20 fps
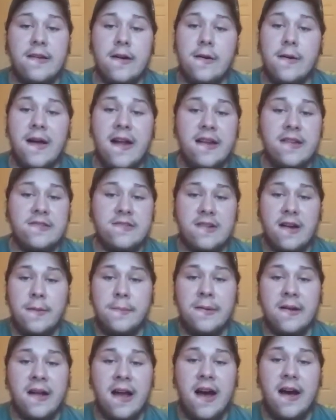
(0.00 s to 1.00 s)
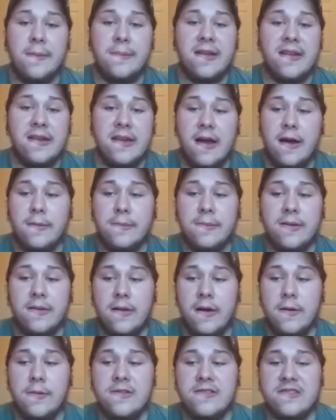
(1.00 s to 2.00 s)
go ahead and drop a comment down
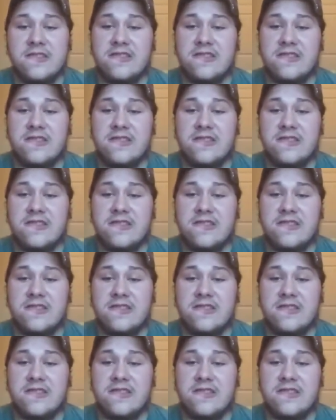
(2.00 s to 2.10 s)
below and